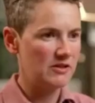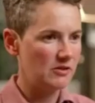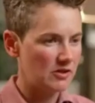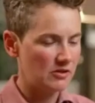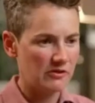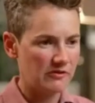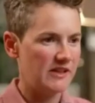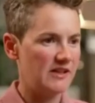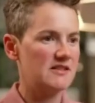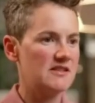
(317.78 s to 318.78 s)
you look at all the
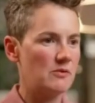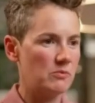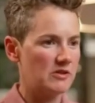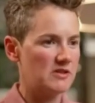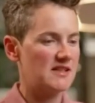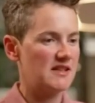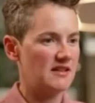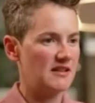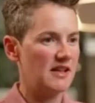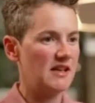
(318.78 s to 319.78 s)
figures, the worst
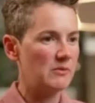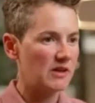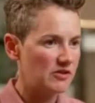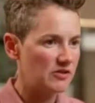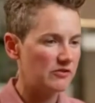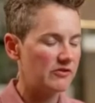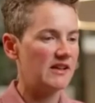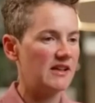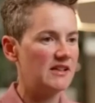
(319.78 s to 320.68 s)
thing that anyone can do for their